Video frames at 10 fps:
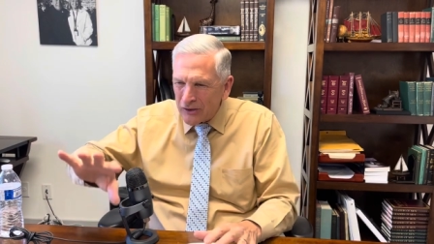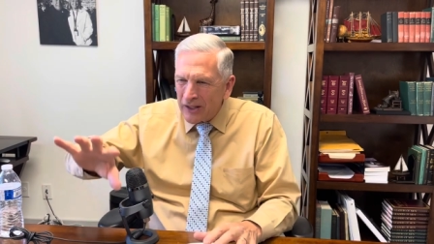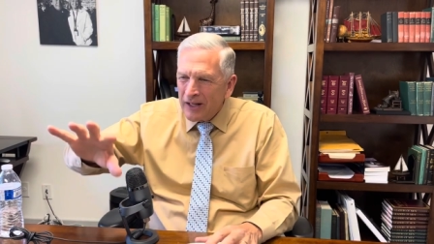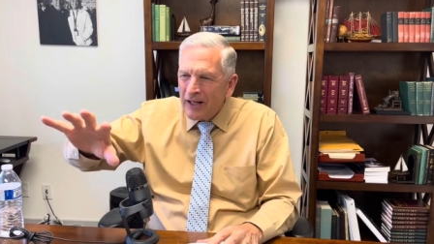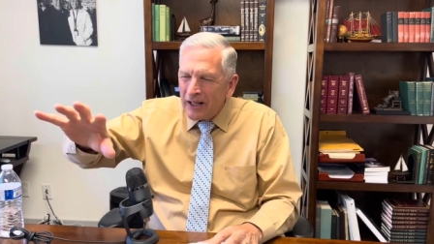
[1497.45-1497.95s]
And
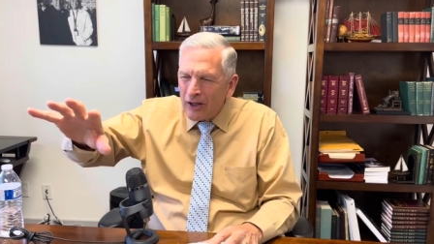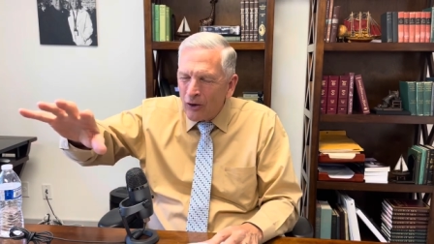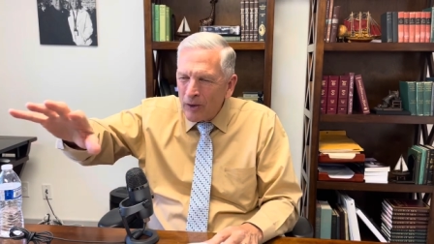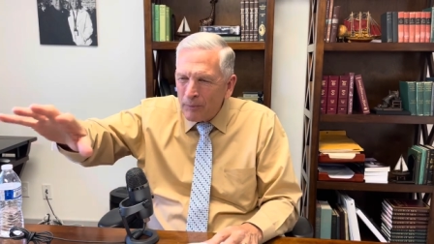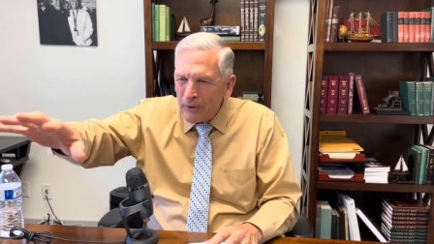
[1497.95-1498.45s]
you know,
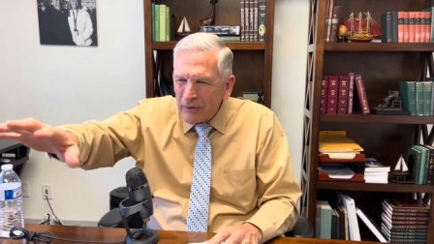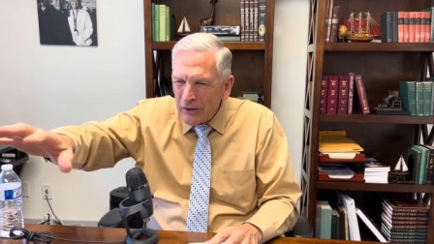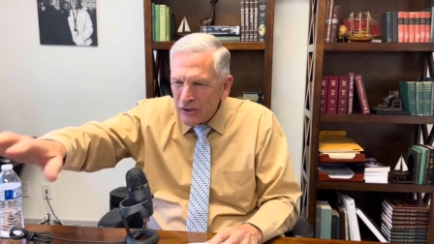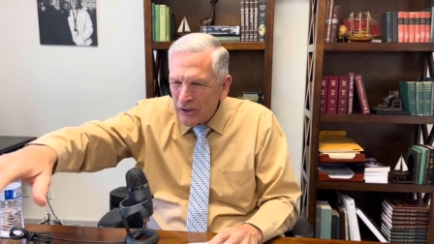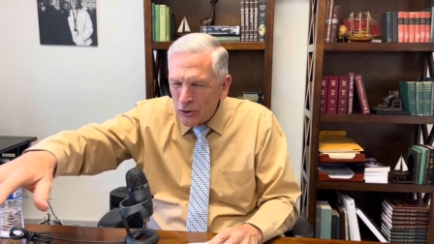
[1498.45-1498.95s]
you put
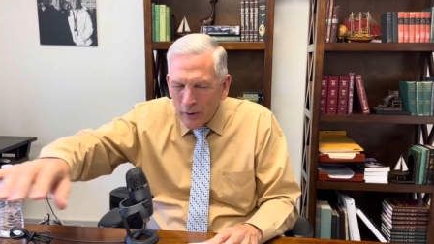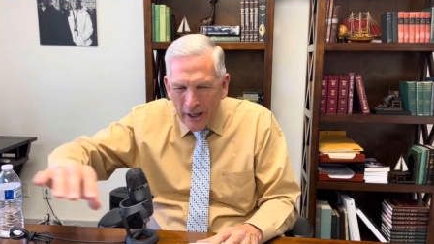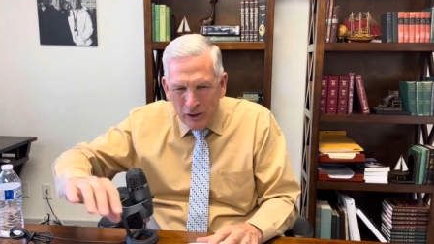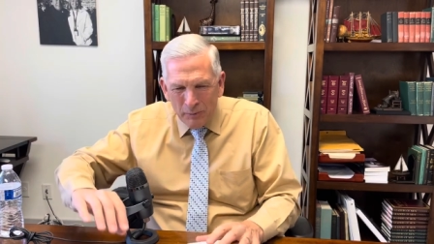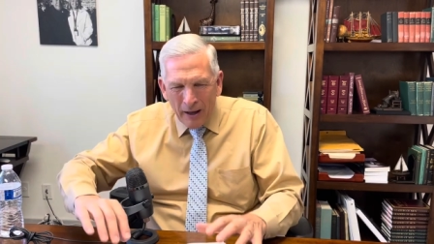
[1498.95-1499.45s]
this in the
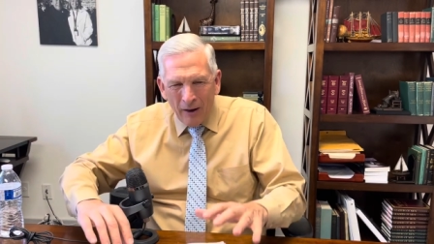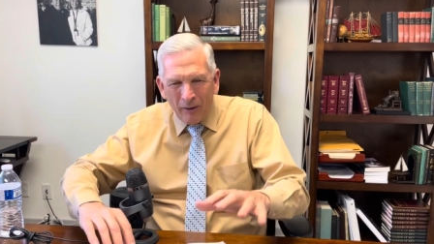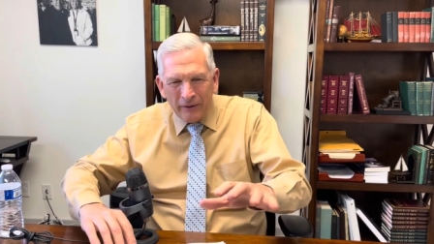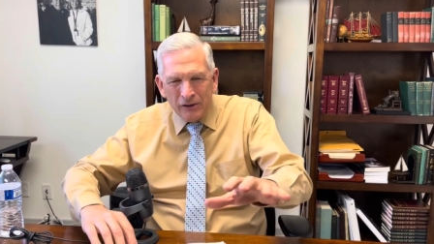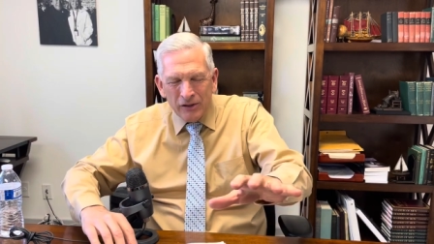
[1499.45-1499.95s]
trash pile
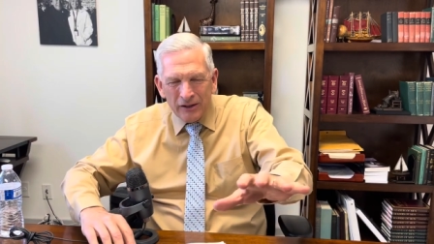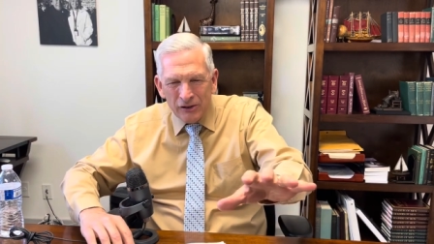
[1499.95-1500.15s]
and this in the